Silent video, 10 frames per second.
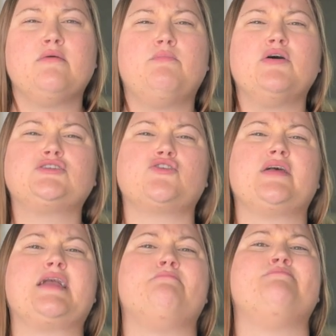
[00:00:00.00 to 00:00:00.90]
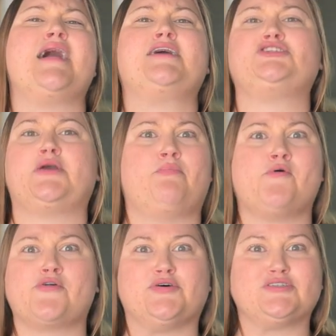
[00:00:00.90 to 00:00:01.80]
Books are like magic
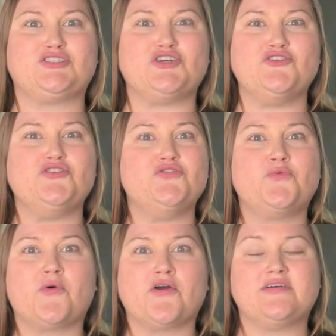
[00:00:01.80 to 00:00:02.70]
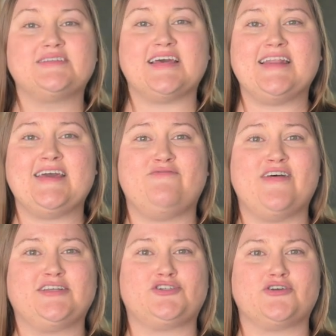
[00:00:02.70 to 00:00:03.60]
portals to new worlds and
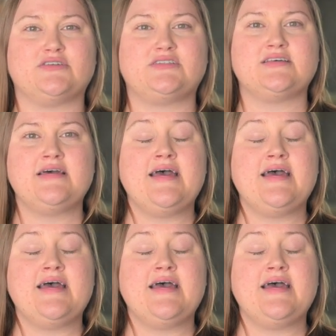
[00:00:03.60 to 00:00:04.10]
adventures.